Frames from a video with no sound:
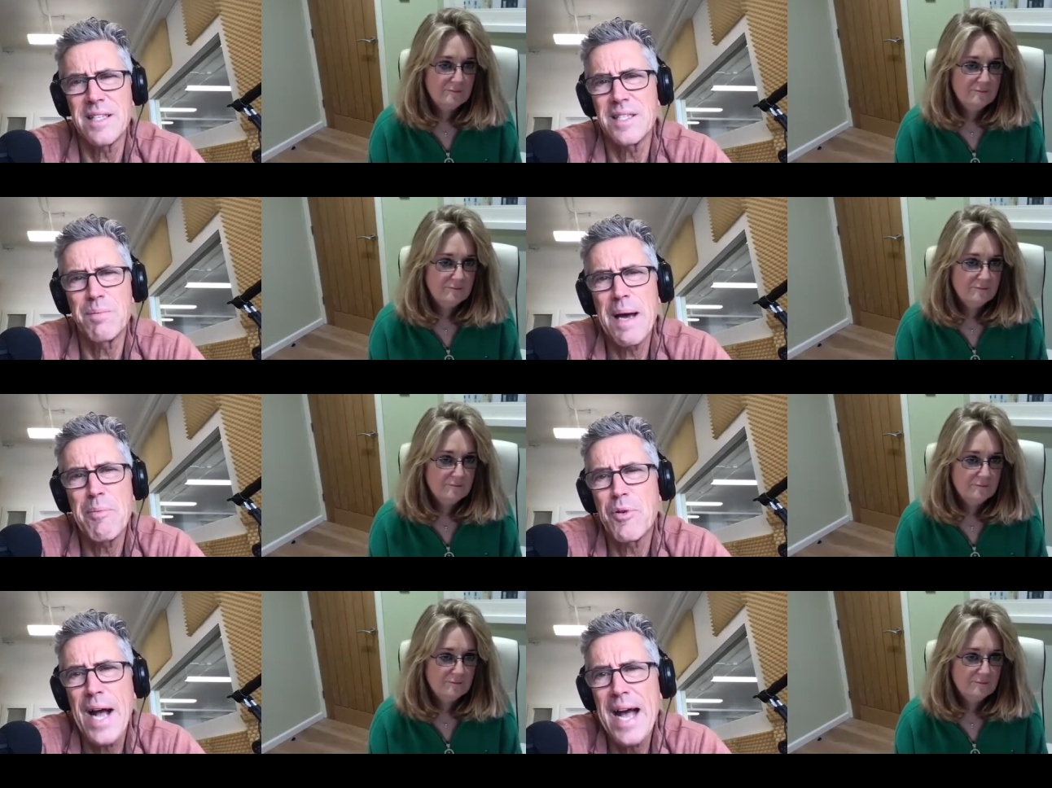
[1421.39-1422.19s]
Speaker 1: It's my
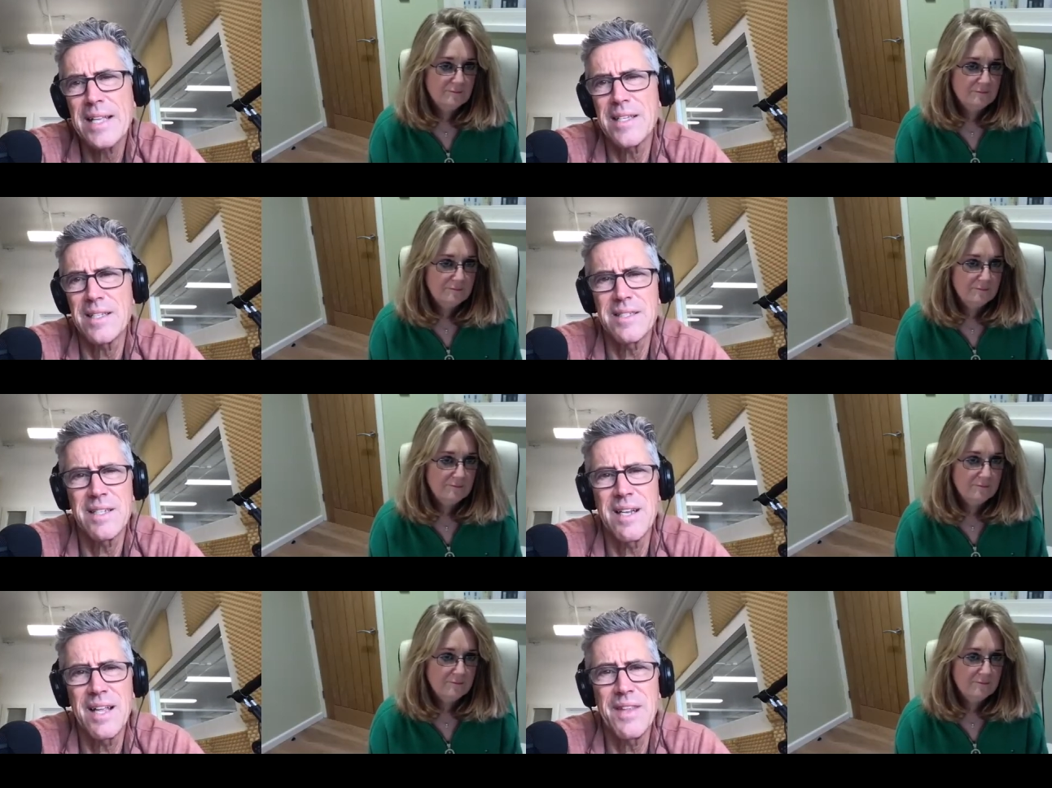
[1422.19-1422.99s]
practice.
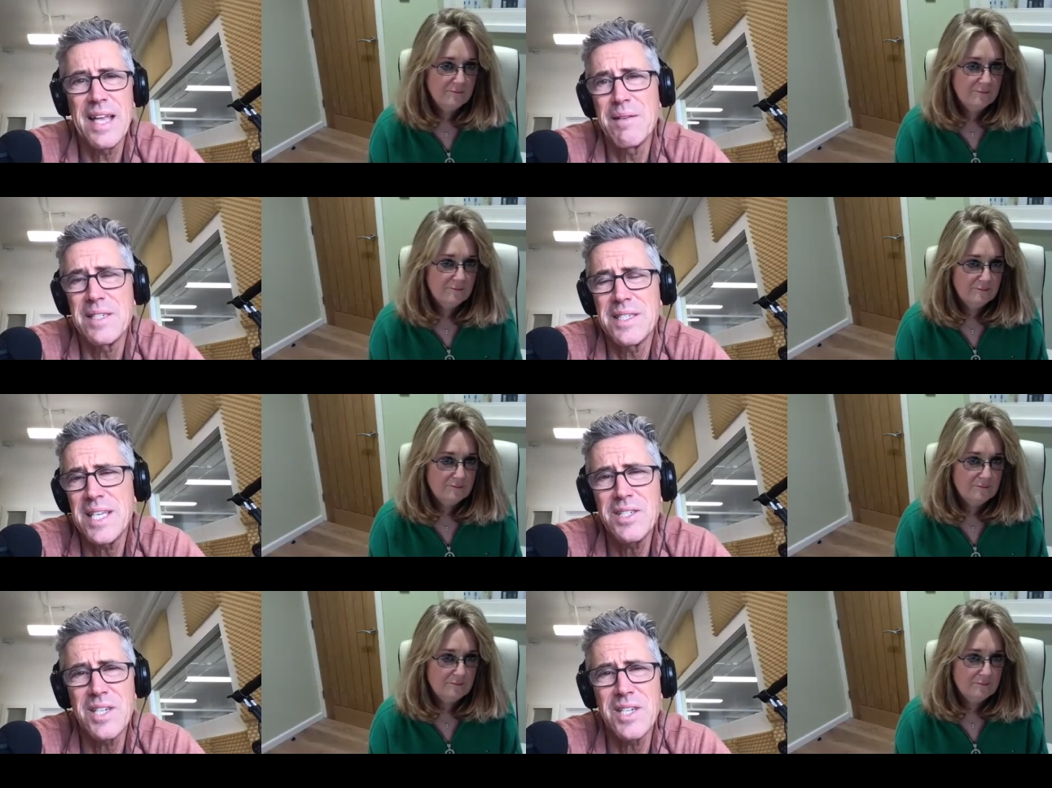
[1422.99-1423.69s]
And, and then the teaching